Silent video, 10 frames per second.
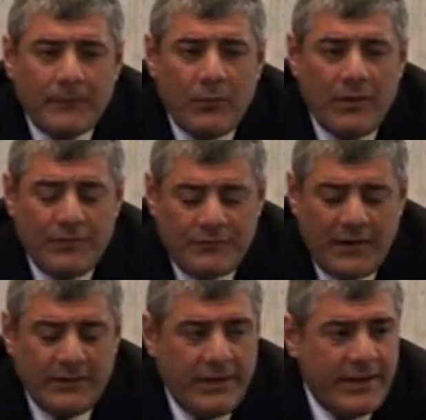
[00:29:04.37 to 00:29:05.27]
When I
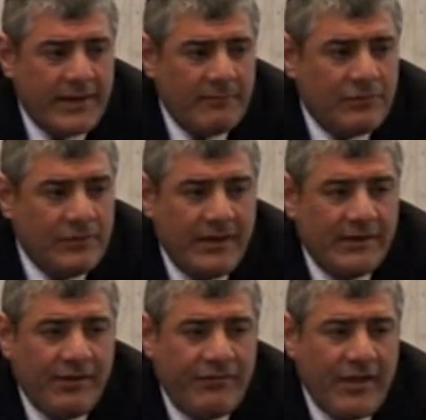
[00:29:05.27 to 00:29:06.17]
finally came to an
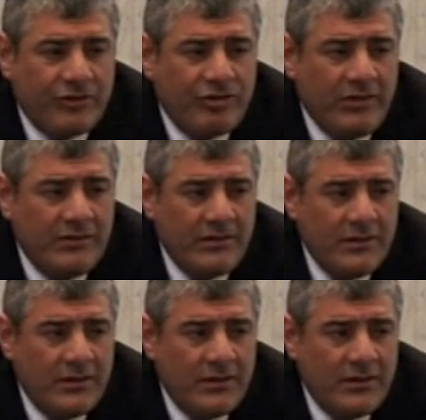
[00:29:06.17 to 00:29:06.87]
intersection,